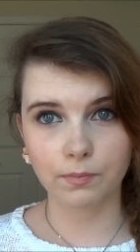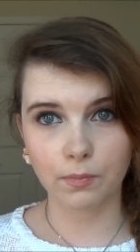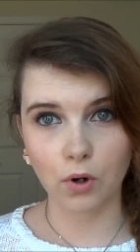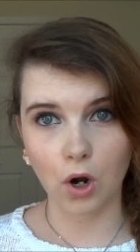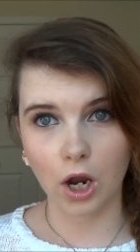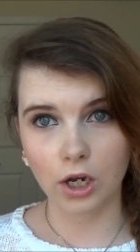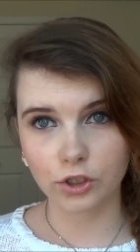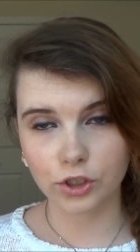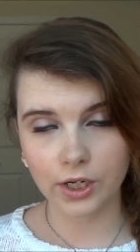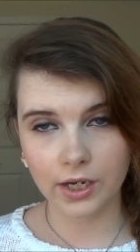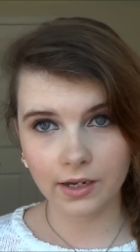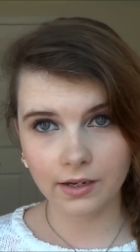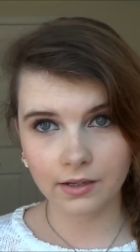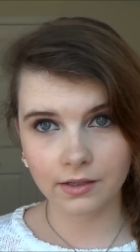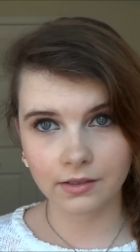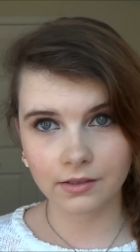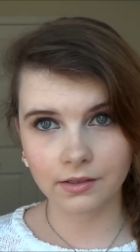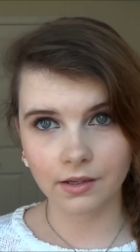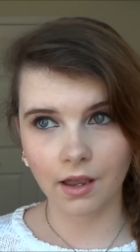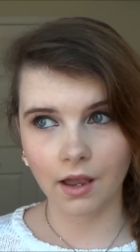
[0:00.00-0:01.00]

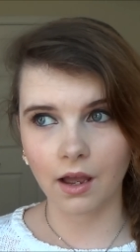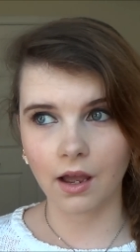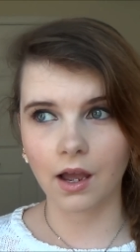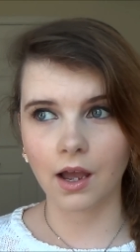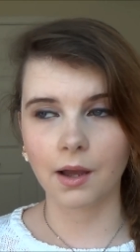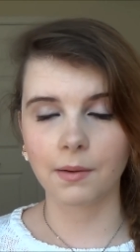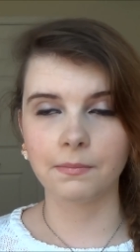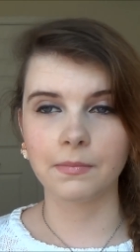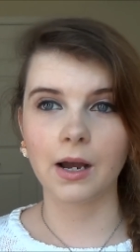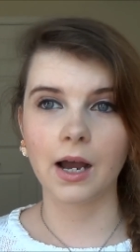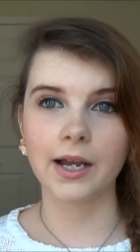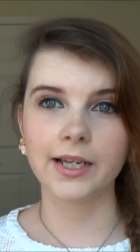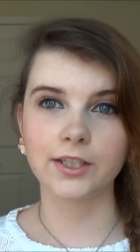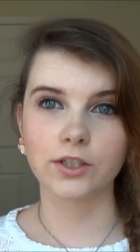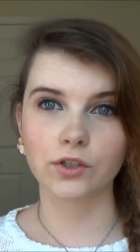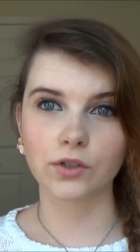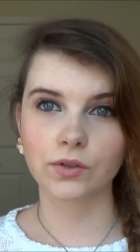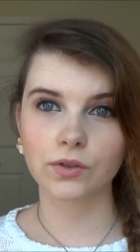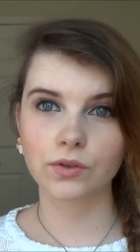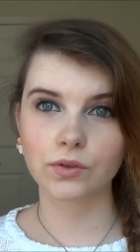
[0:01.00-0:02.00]
projects. Um, I
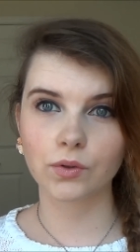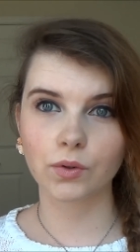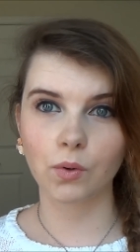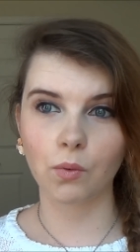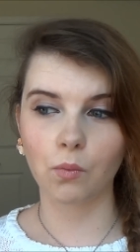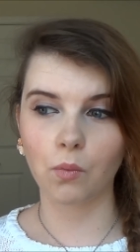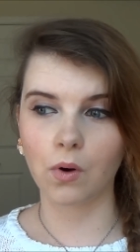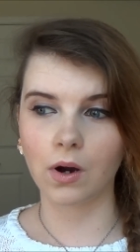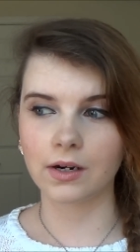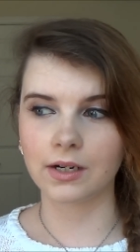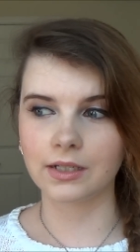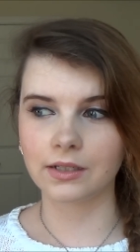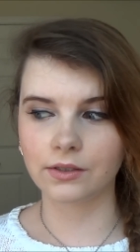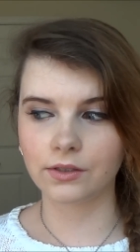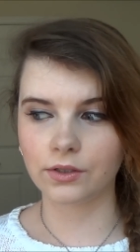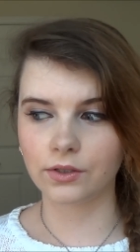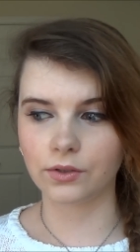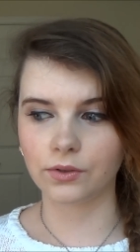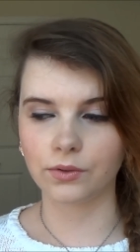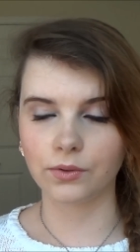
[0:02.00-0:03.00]
just wanted
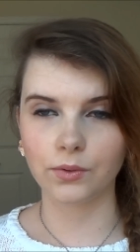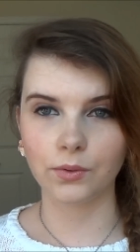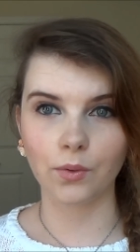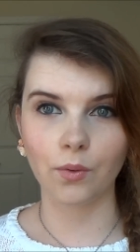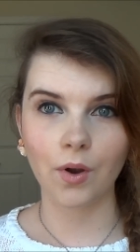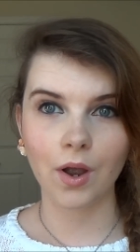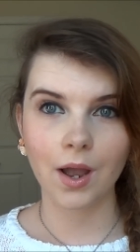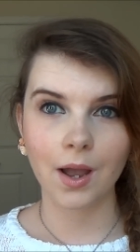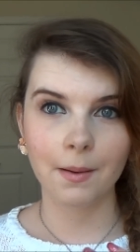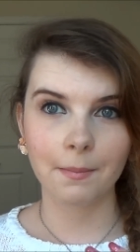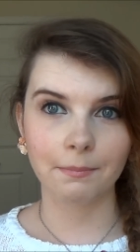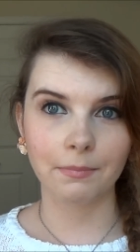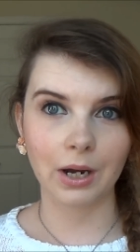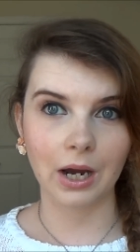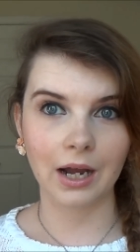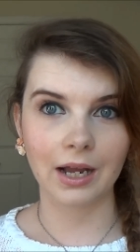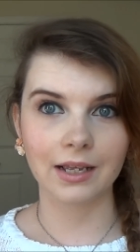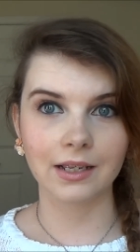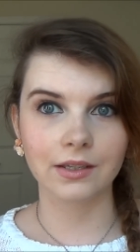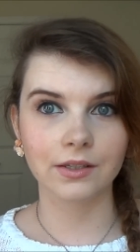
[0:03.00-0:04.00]
to
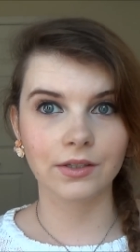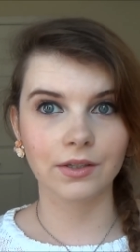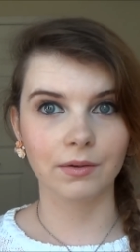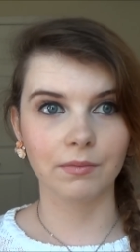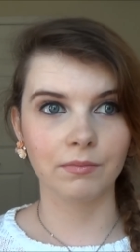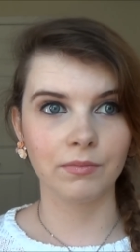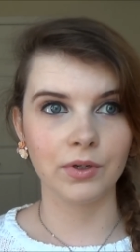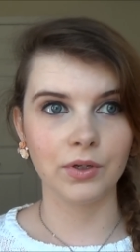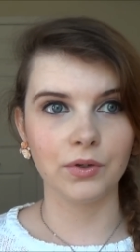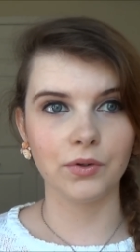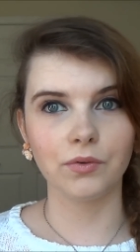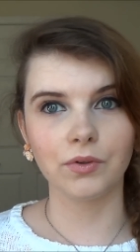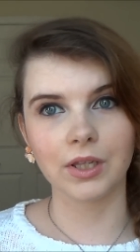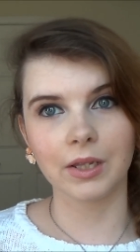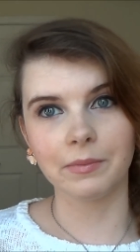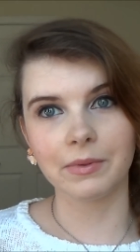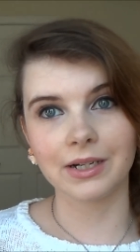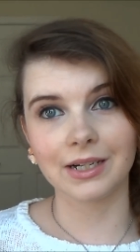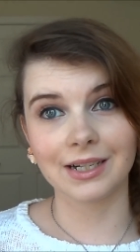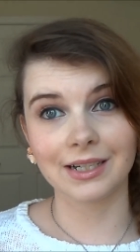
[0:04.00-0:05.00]
buy some new
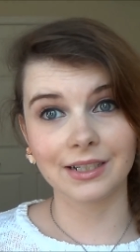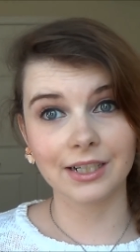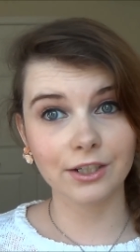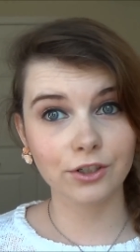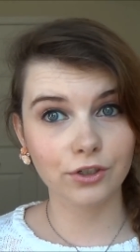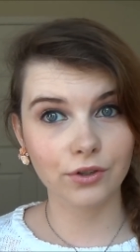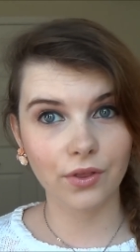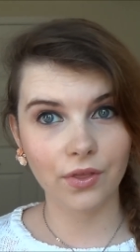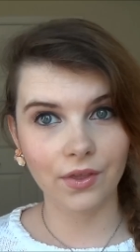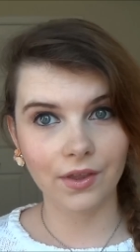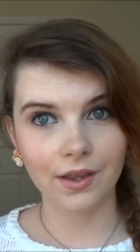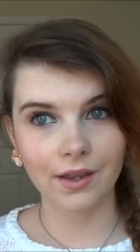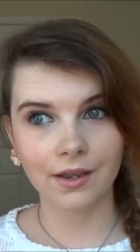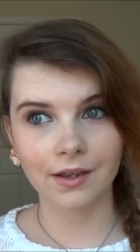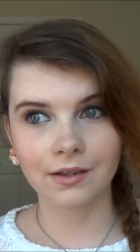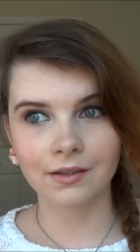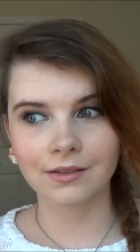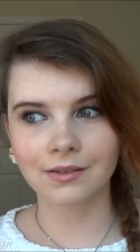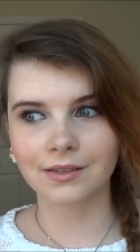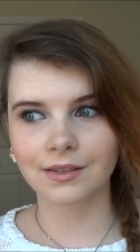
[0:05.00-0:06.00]
limited edition
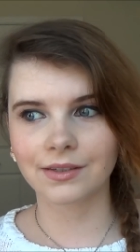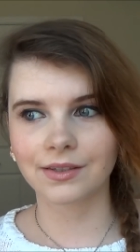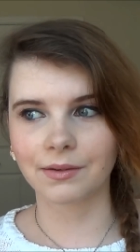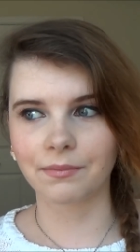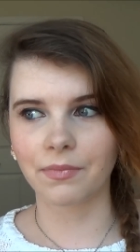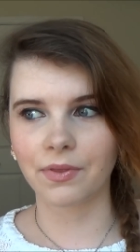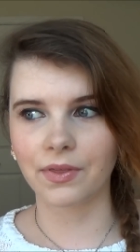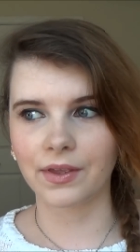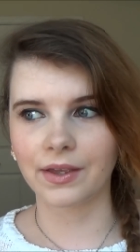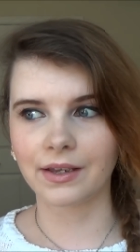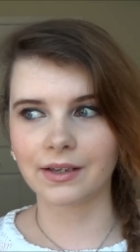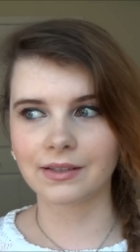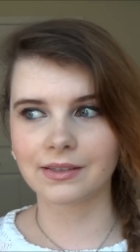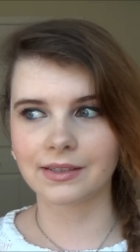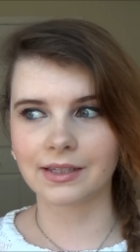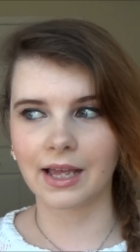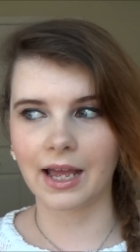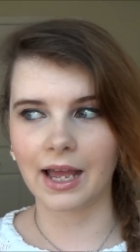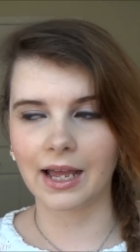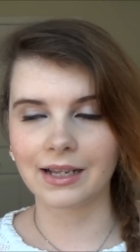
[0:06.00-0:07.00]
things, some
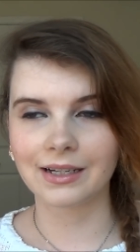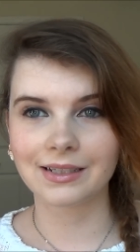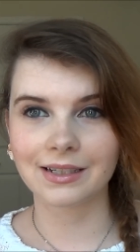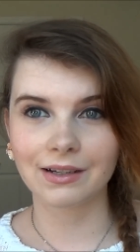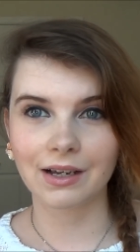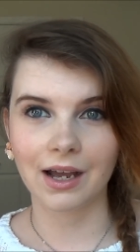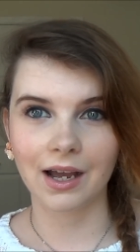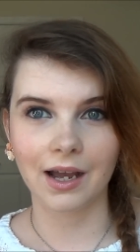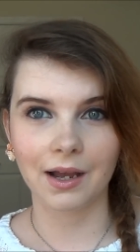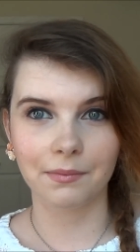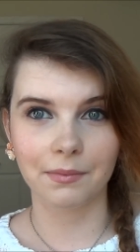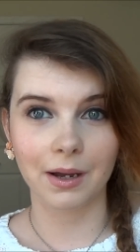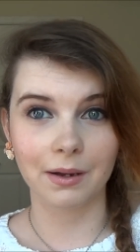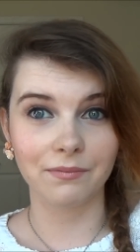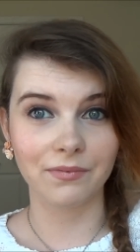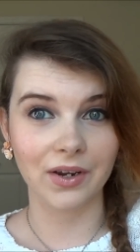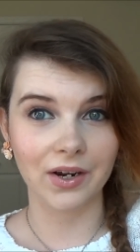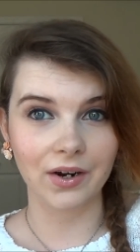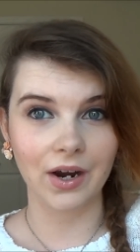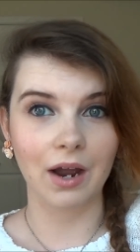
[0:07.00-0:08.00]
things that um,
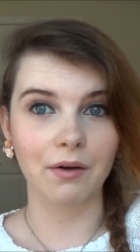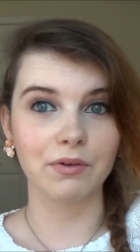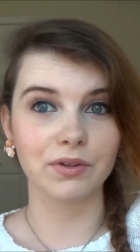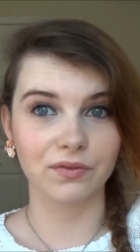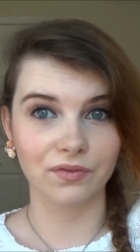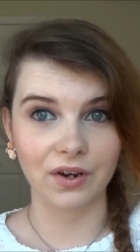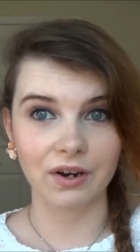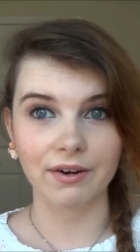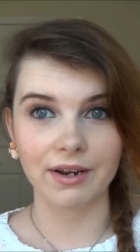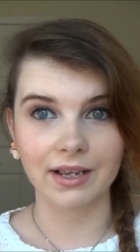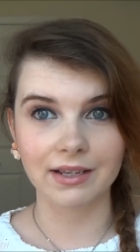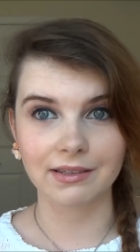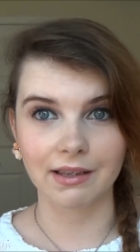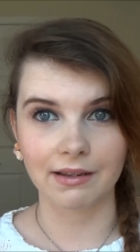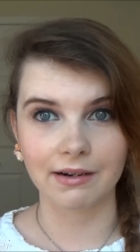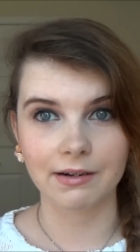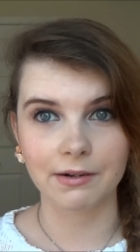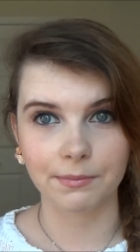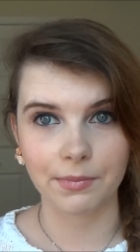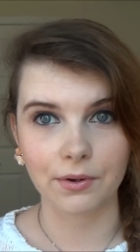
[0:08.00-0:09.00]
I'm very, I was very
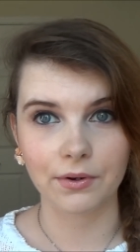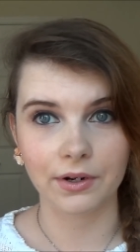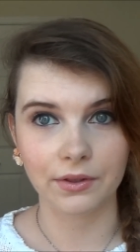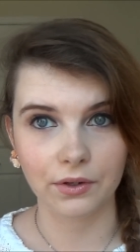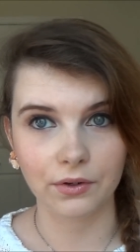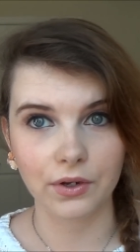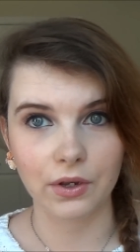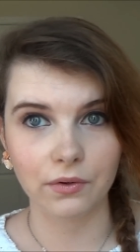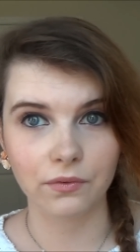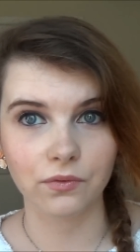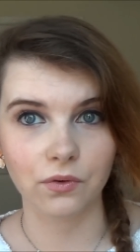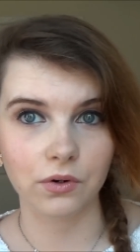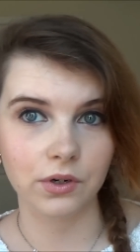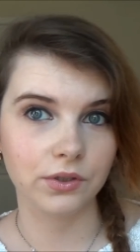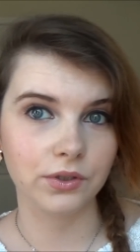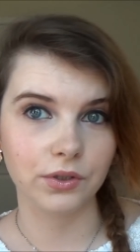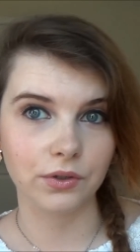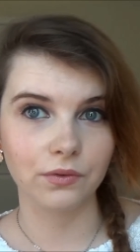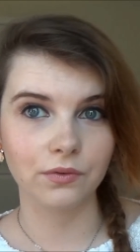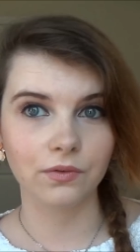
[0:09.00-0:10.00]
excited about and looking
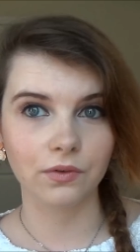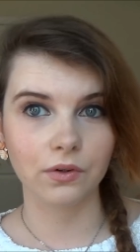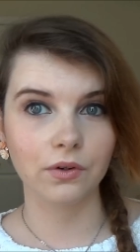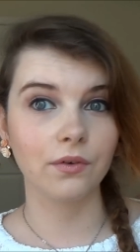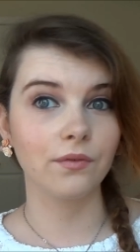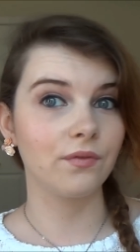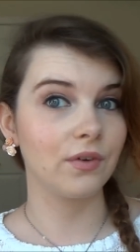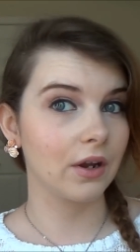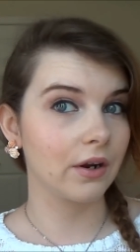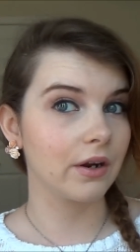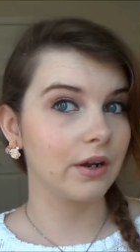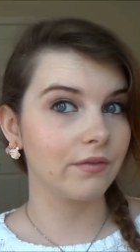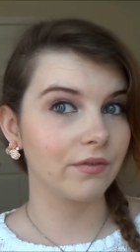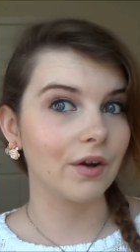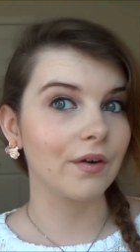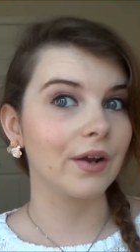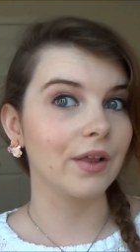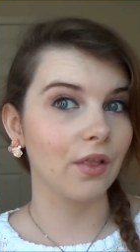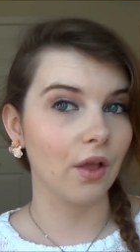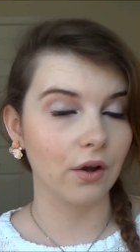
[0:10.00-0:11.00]
forward to for a very,
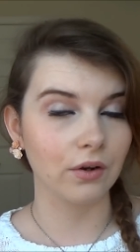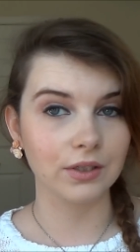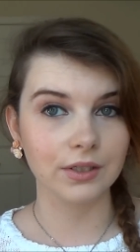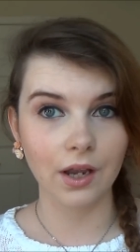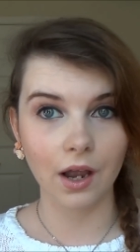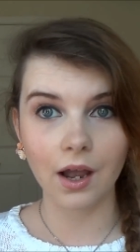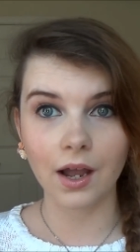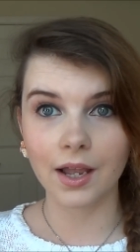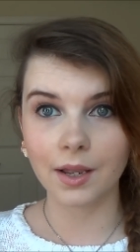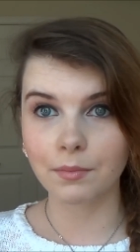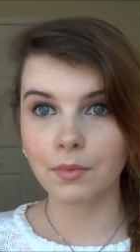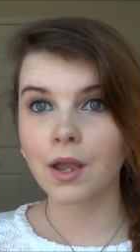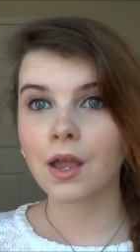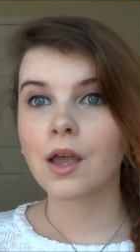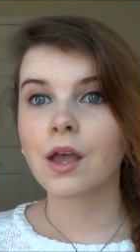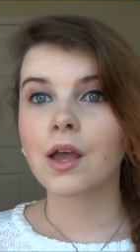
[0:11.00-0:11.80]
very long time.